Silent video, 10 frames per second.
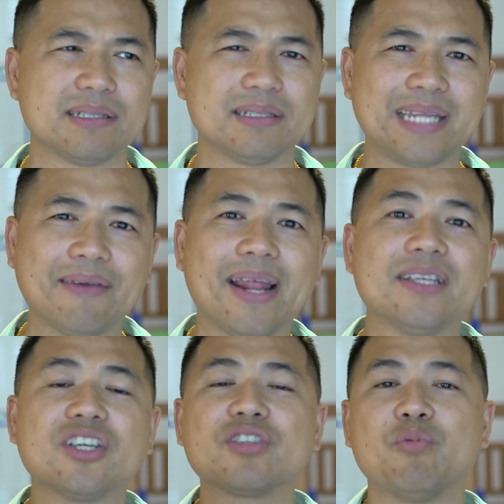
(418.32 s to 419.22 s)
David had
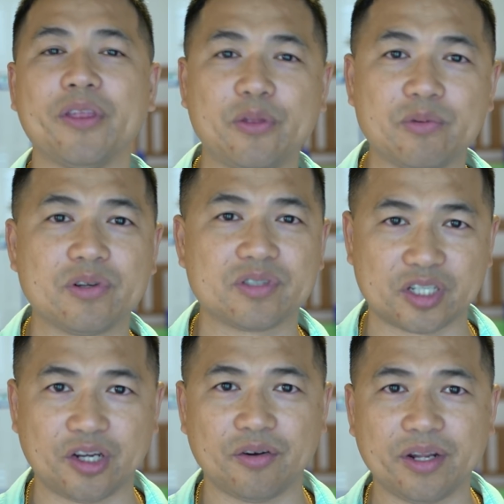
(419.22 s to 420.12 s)
just went through
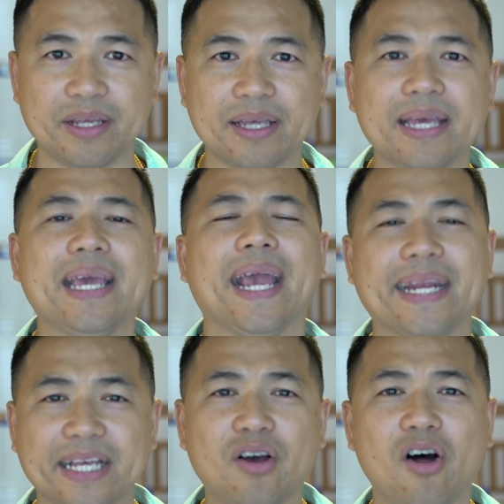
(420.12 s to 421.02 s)
security, and
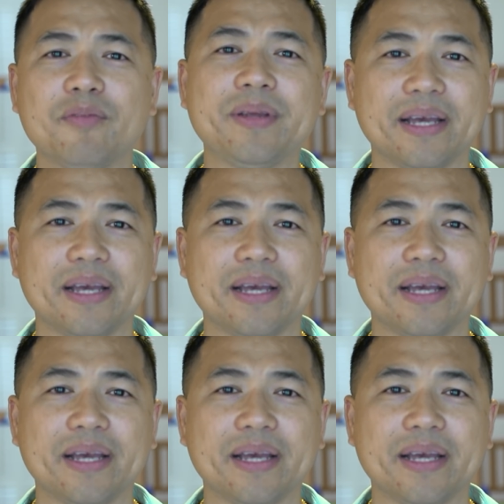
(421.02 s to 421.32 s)
he called me